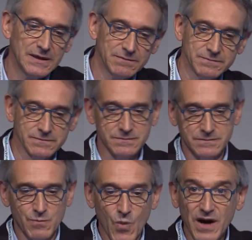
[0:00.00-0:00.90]

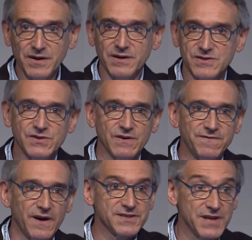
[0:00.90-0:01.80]
markers of
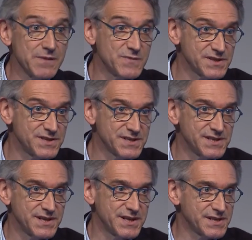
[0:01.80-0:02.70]
Alzheimer's
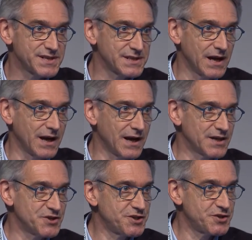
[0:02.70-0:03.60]
disease
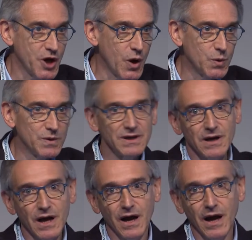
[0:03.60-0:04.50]
show
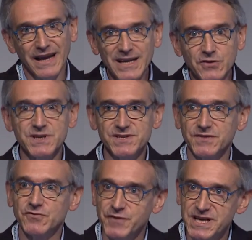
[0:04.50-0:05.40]

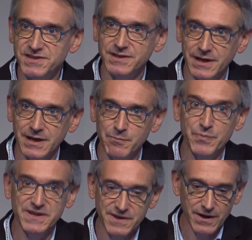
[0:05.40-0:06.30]
increased risk in
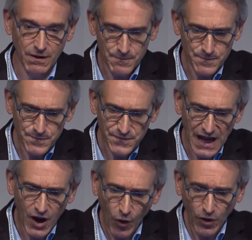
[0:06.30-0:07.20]
PD
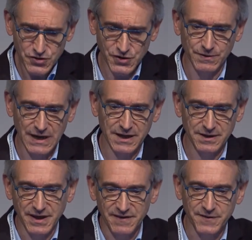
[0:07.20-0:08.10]
also. And
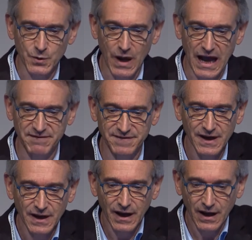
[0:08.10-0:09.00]
if you have
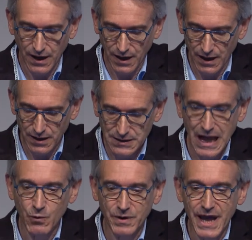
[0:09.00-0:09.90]
a
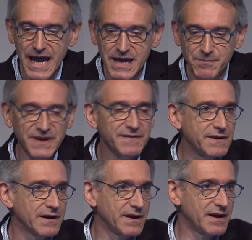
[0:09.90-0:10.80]
lower
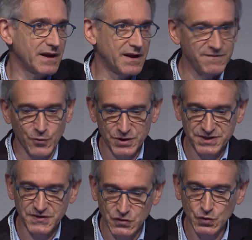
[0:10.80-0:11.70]
A-beta
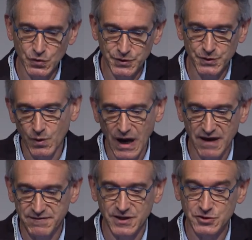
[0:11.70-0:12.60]
42, you
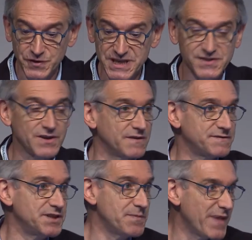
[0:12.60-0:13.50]
have a risk of
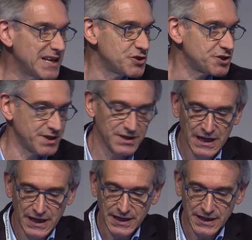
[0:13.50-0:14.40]
dementia
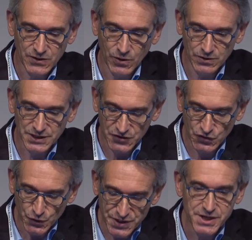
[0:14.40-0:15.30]
in only
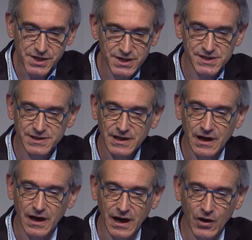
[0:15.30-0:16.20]
2 years,
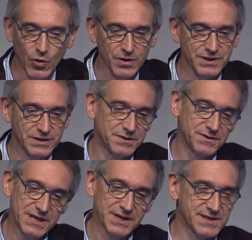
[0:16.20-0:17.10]
according to
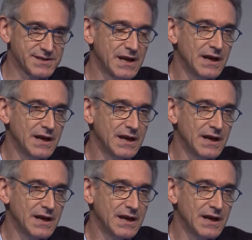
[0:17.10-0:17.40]
this.